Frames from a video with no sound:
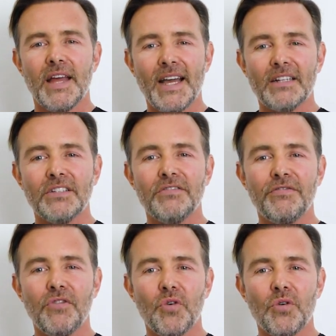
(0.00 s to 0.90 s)
Active
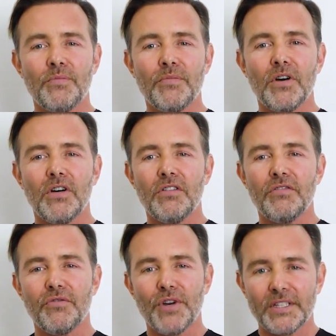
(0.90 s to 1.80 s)
form of
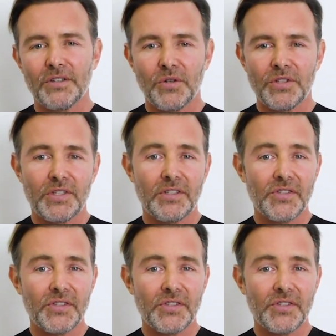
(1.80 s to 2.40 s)
retinoids in the